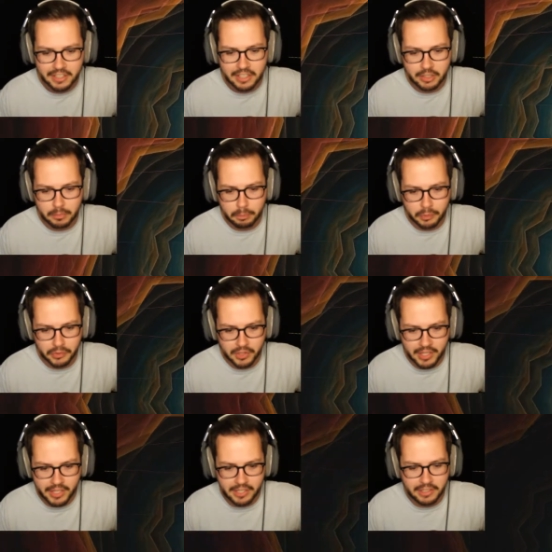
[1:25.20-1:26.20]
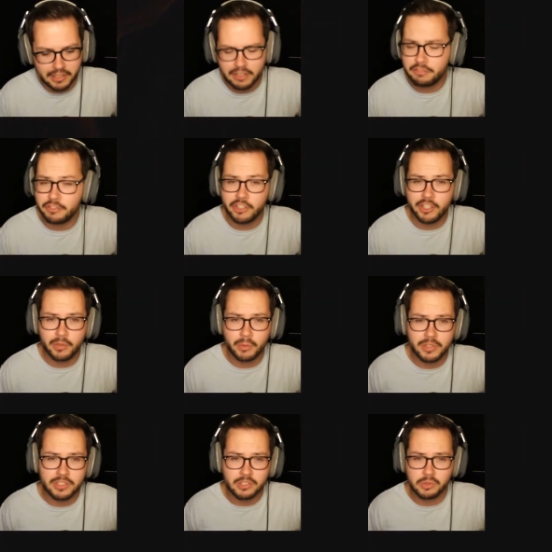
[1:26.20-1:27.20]
and play and figure out
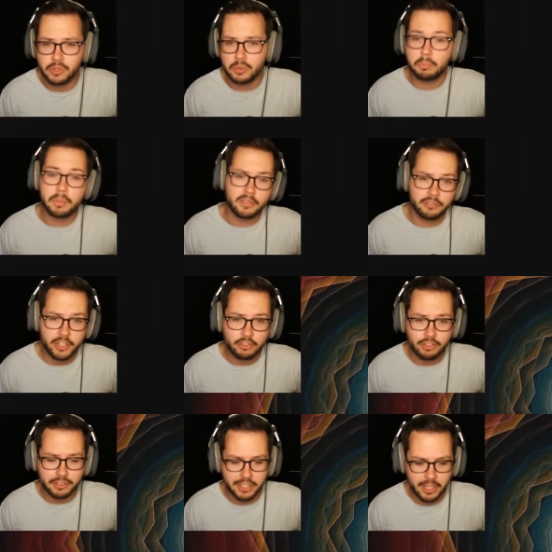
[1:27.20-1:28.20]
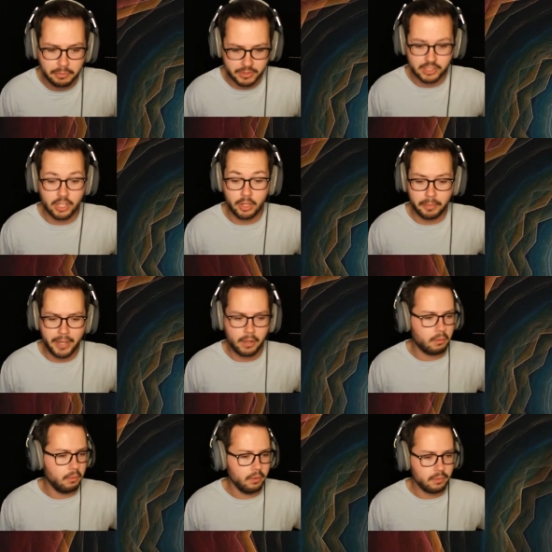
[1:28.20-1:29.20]
what this little perfection game is all
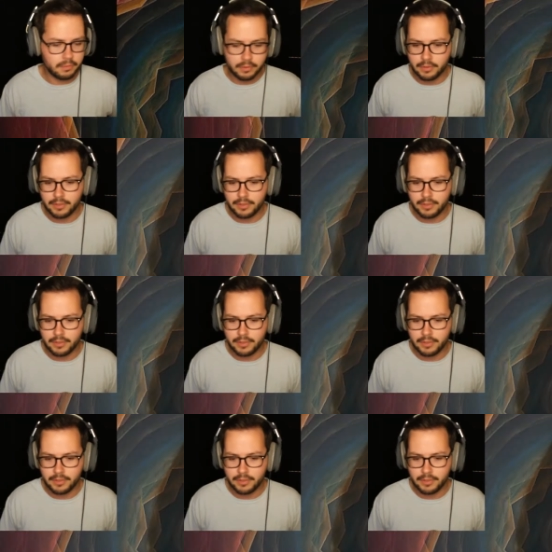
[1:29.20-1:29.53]
about. Whoa.